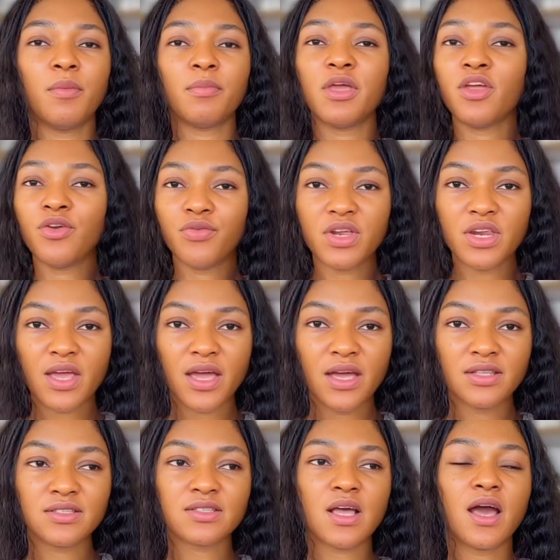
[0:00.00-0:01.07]

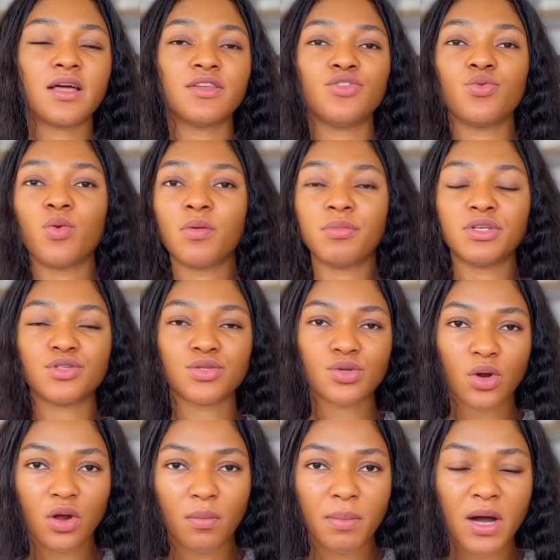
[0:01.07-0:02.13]
ingredients and you want me to
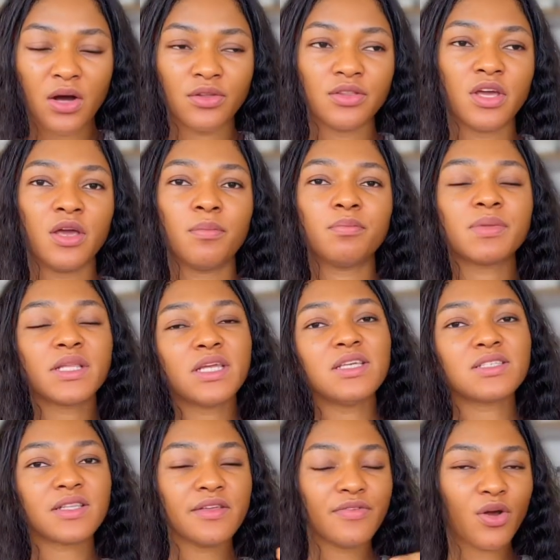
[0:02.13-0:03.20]
talk about them,
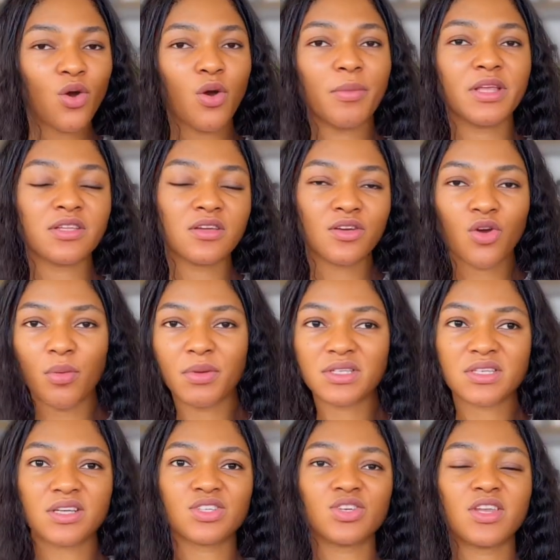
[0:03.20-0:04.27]
please leave your comment in the comment
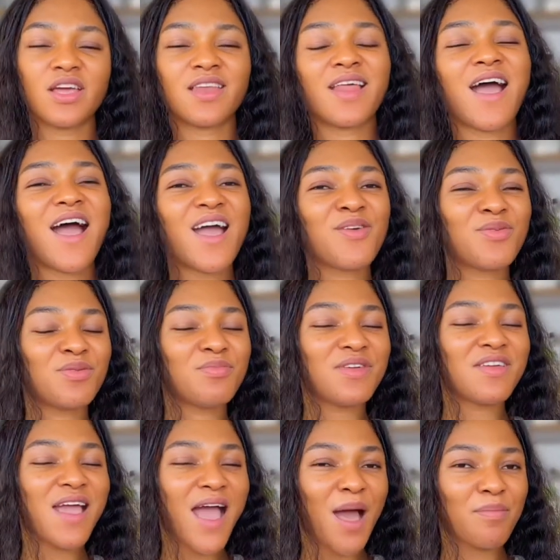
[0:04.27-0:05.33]
section and I will
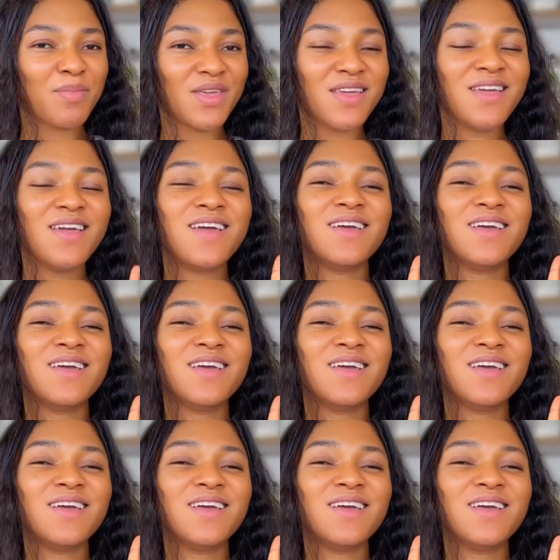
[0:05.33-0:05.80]
be happy